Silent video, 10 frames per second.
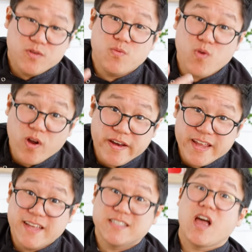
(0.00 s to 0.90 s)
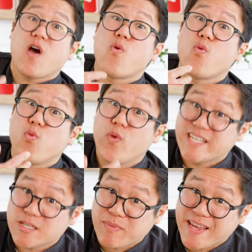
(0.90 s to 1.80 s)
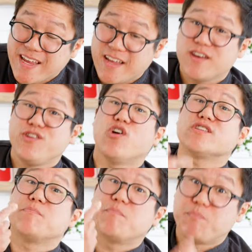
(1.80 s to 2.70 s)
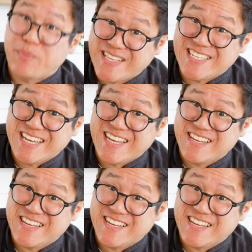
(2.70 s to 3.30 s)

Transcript: you want is wispy, not bitty.